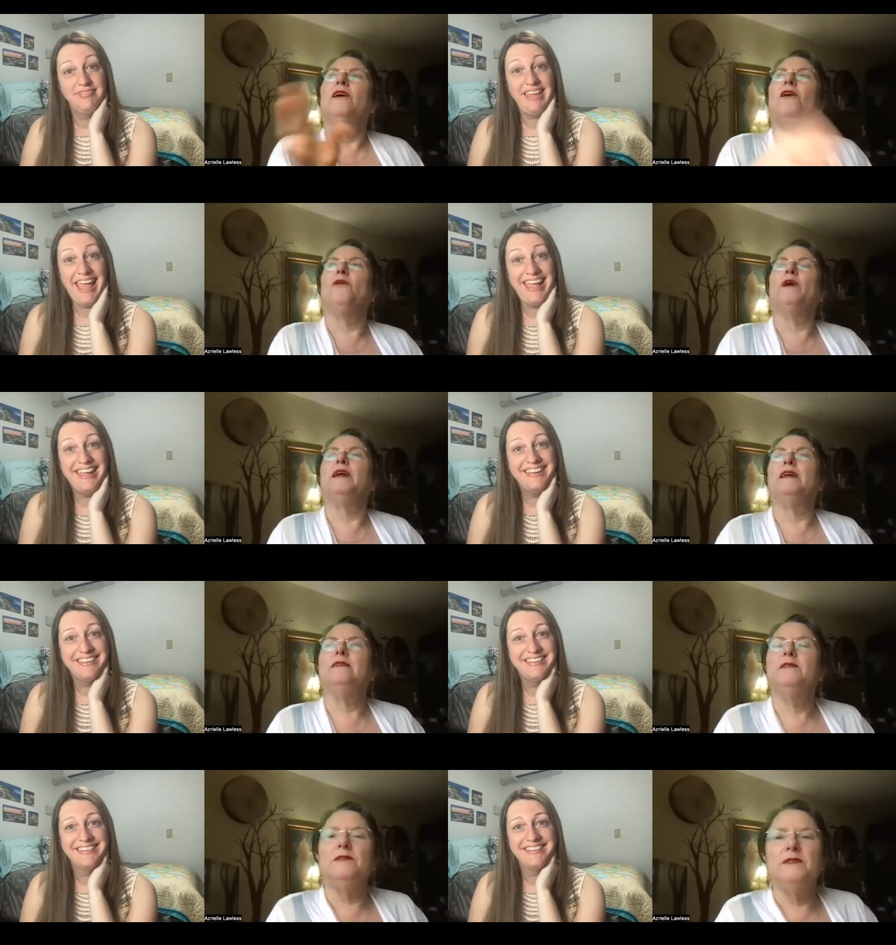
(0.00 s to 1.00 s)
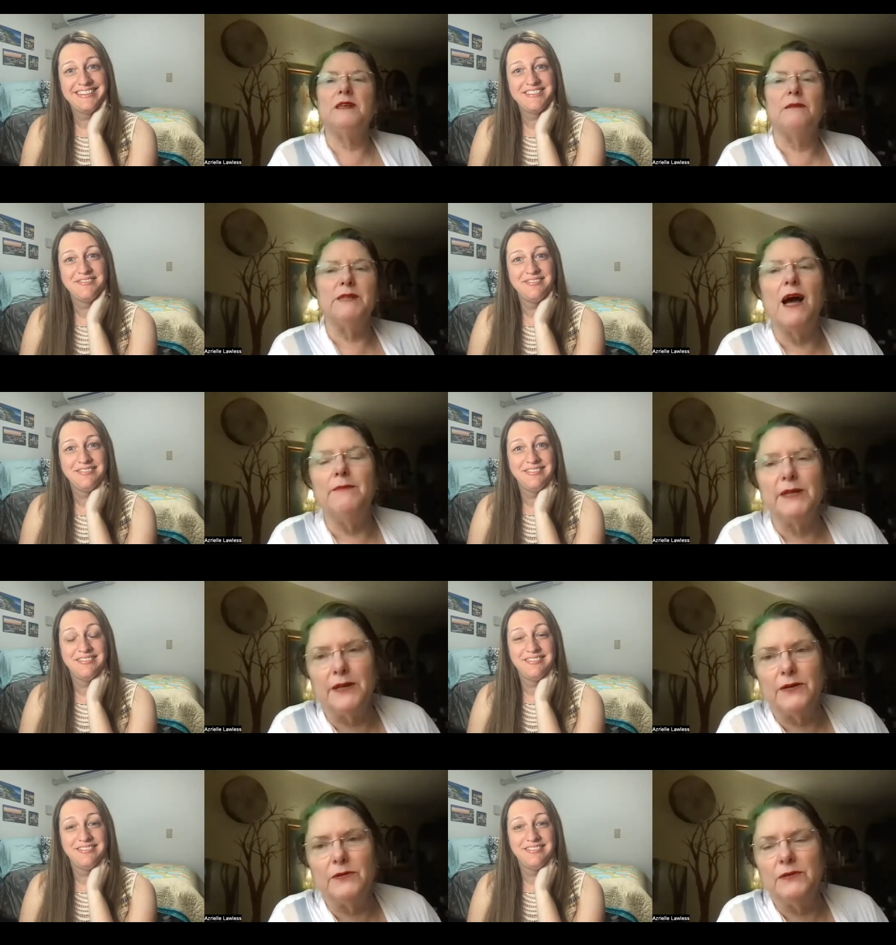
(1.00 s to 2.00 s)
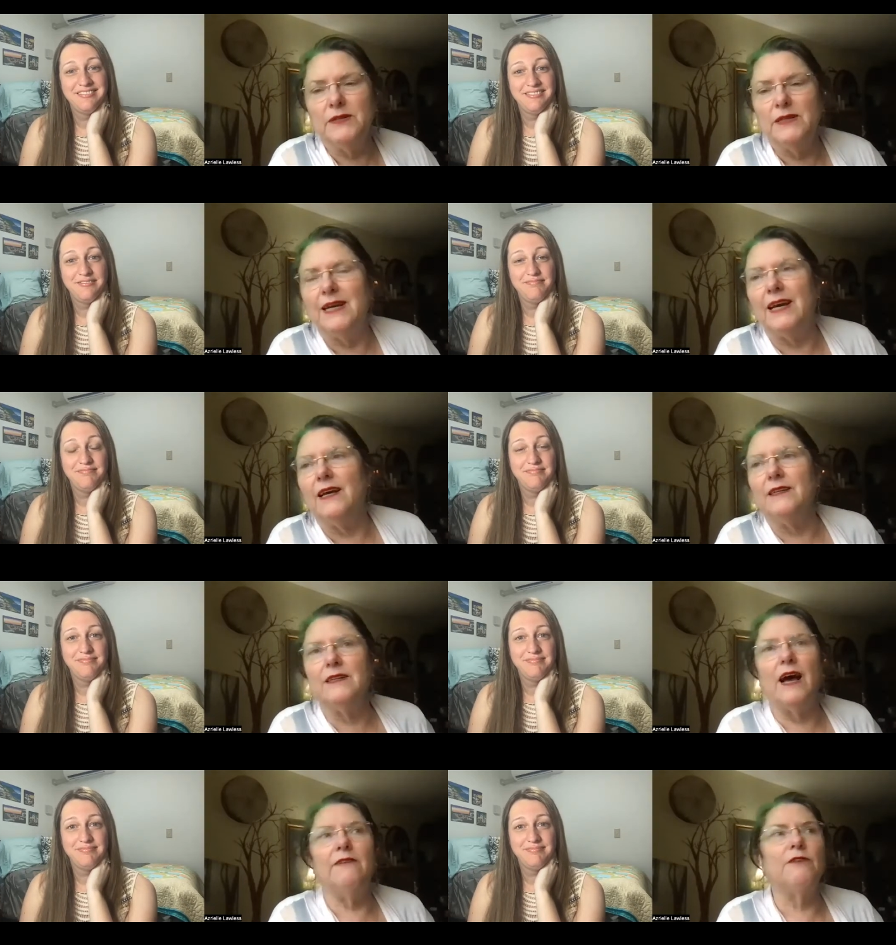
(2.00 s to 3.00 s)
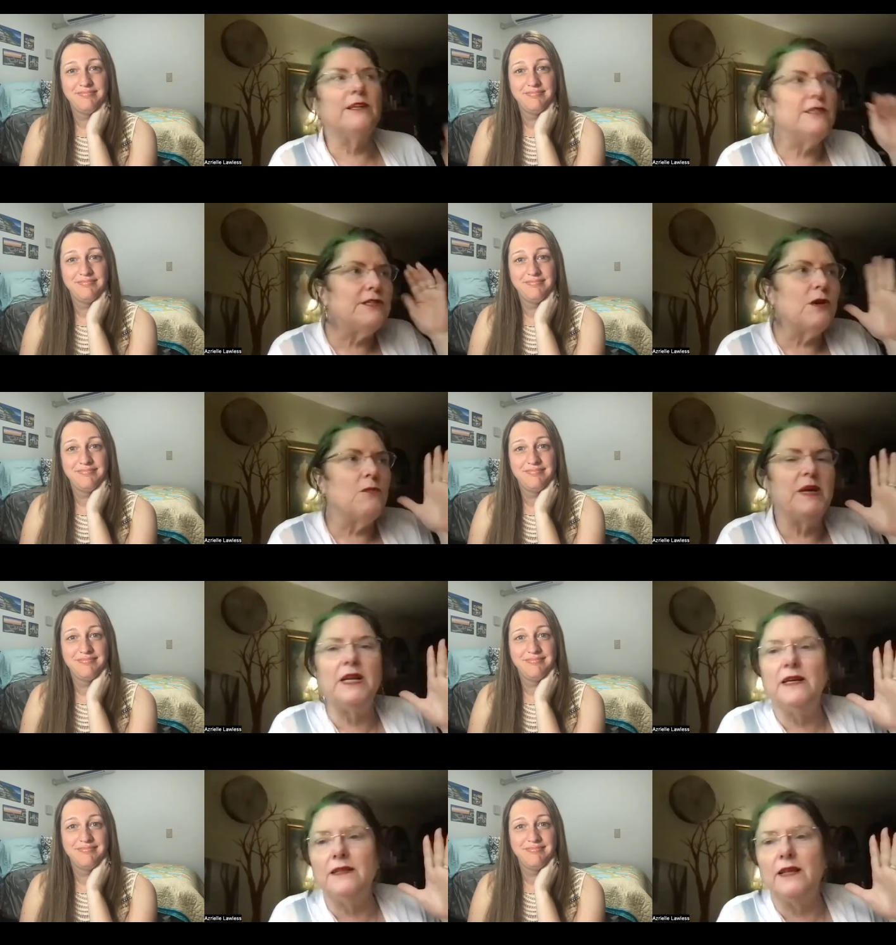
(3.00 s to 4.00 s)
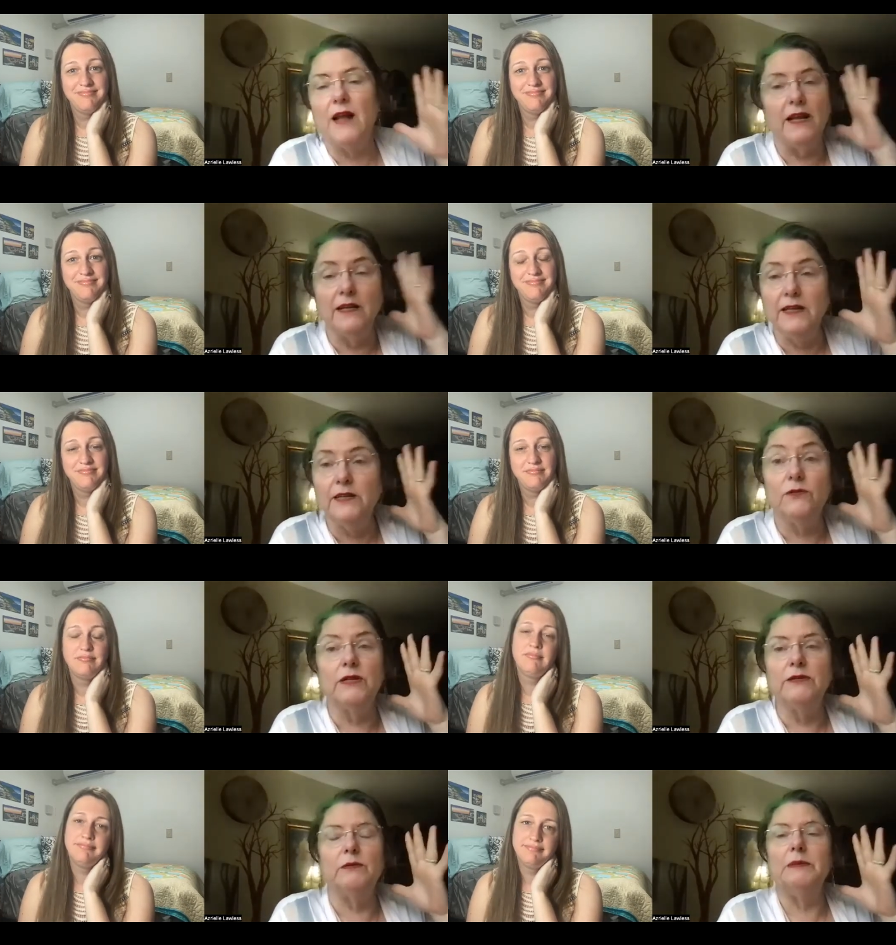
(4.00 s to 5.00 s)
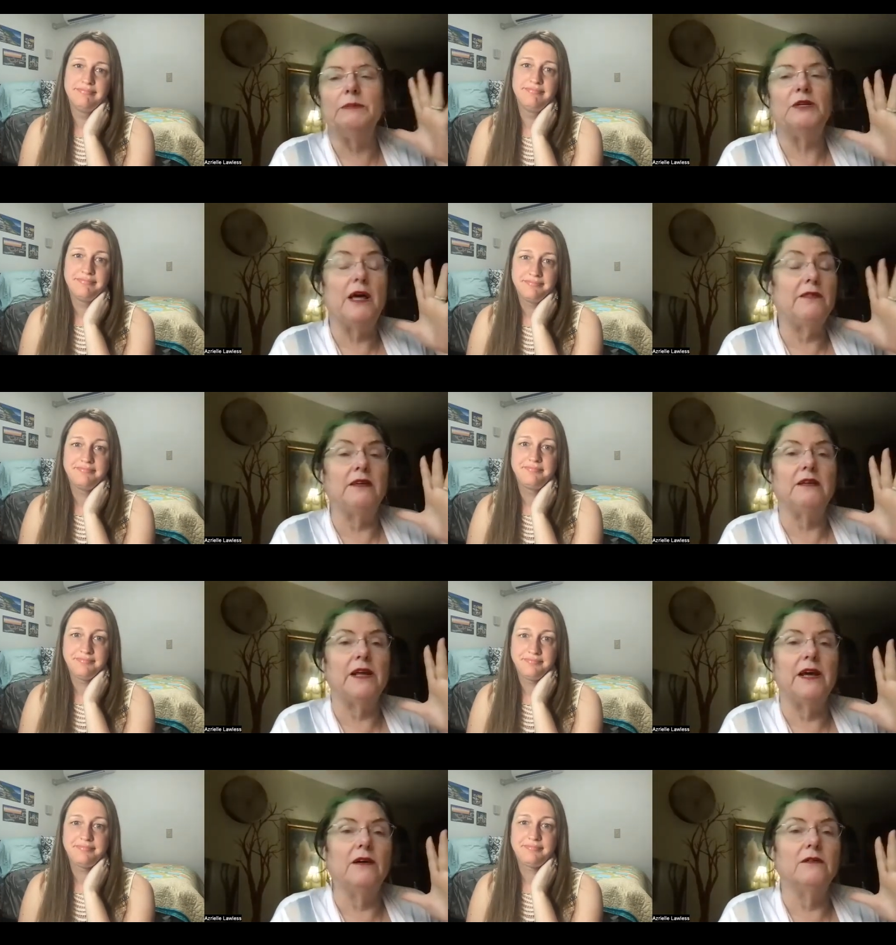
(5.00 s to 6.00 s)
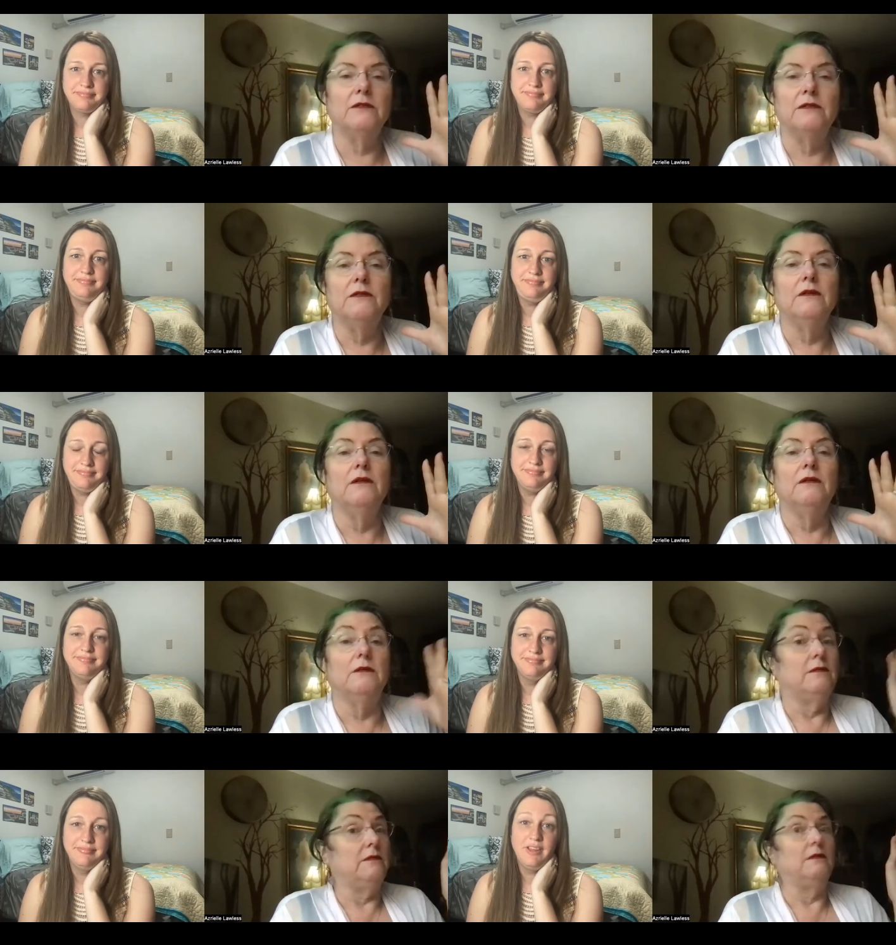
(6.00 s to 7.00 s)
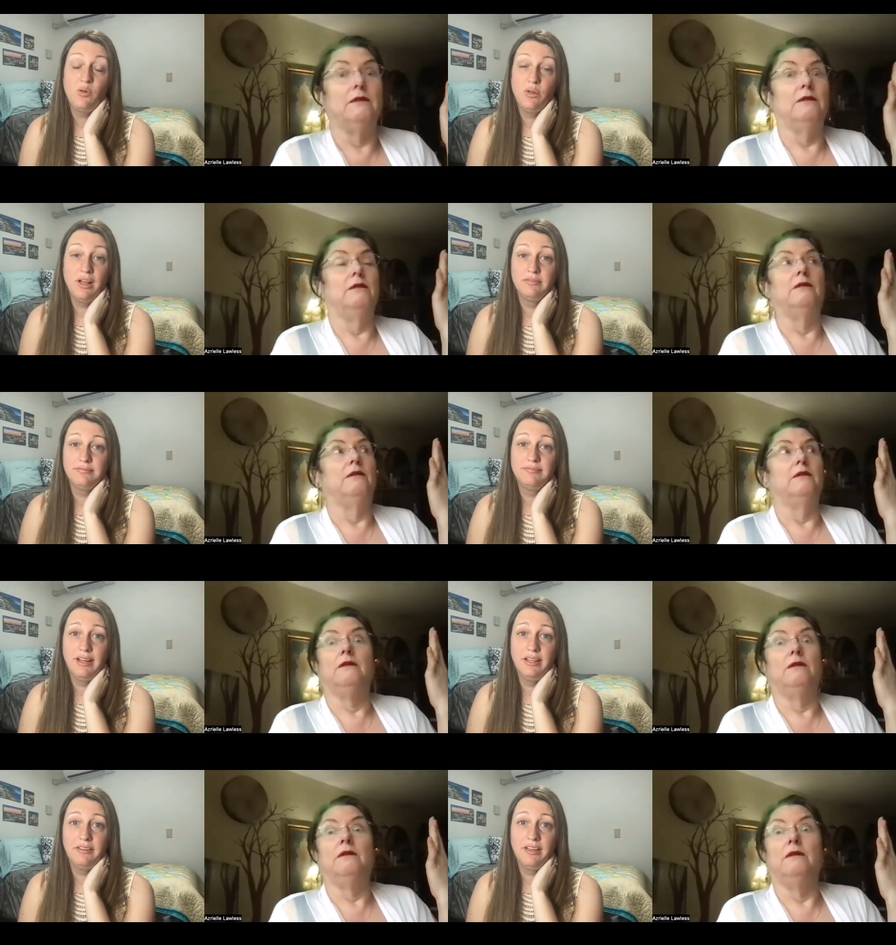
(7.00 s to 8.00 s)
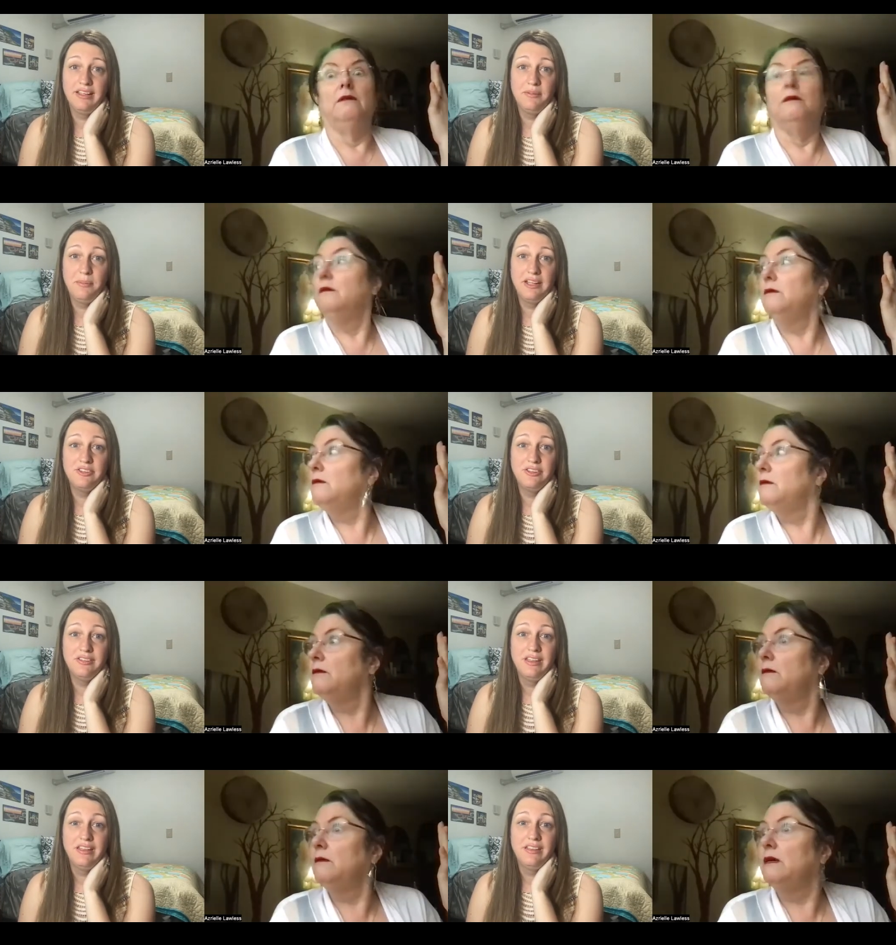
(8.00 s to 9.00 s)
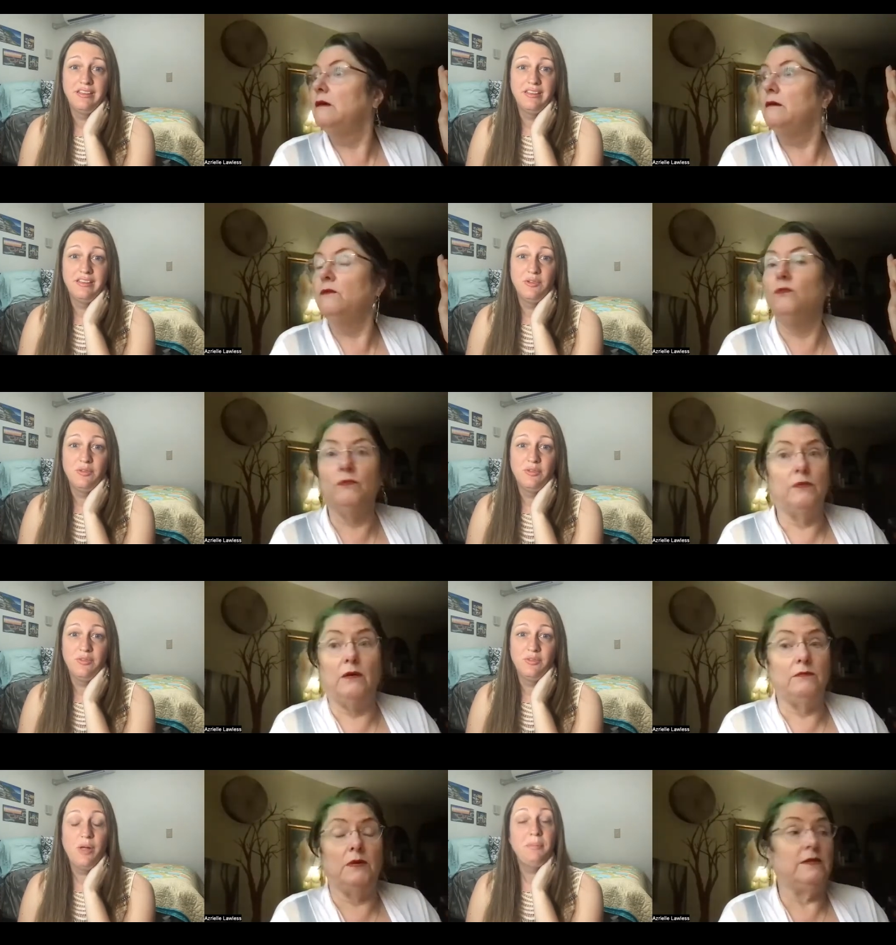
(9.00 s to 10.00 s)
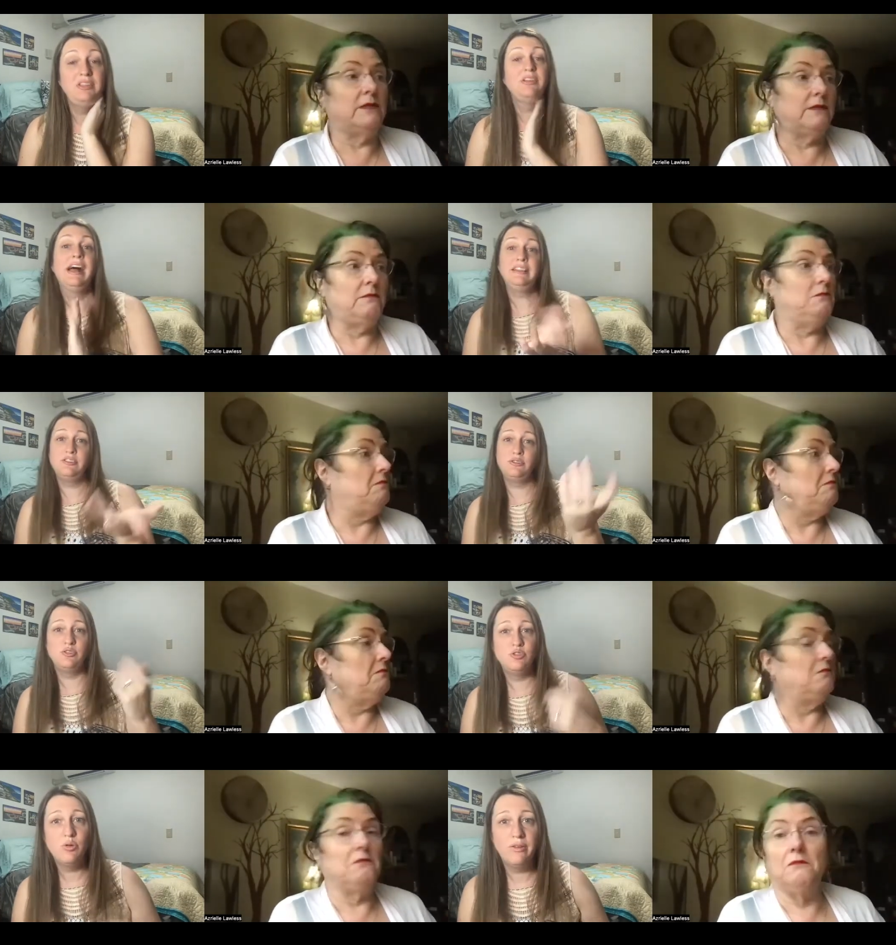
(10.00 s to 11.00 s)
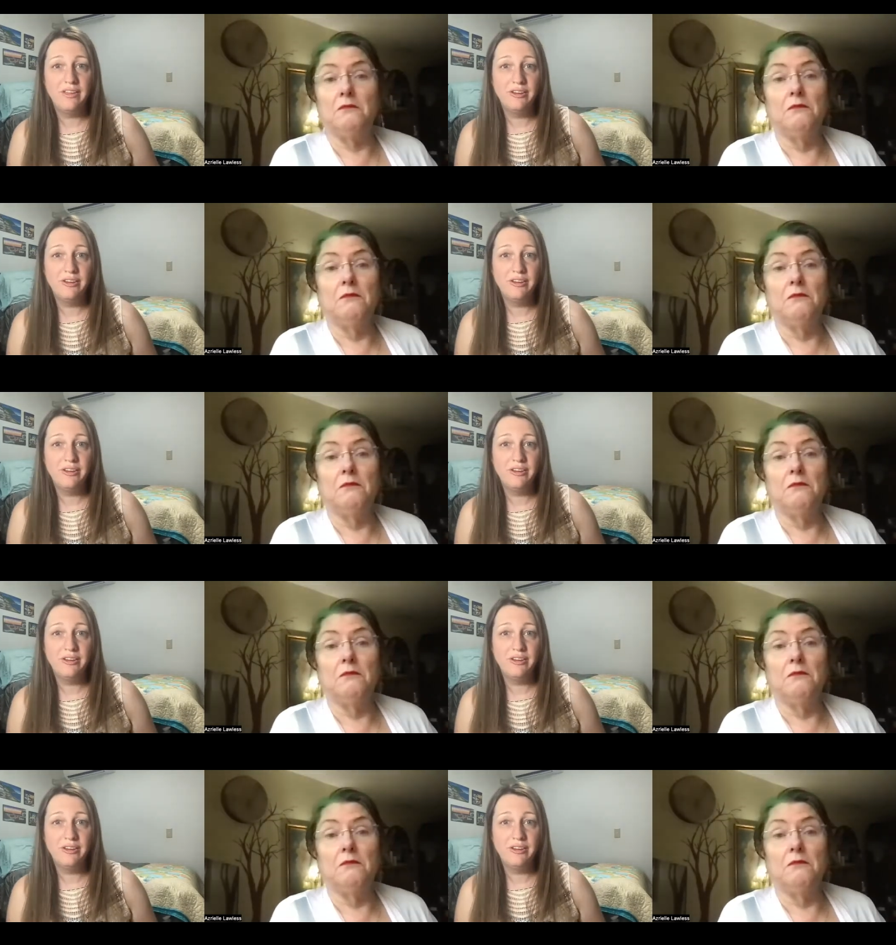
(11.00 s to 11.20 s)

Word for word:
Speaker 1: Yay. already some time ago, and I've read so many that I literally remember nothing
Speaker 2: now. No, oh, I, I can imagine. Well, I mean, you got to to do all the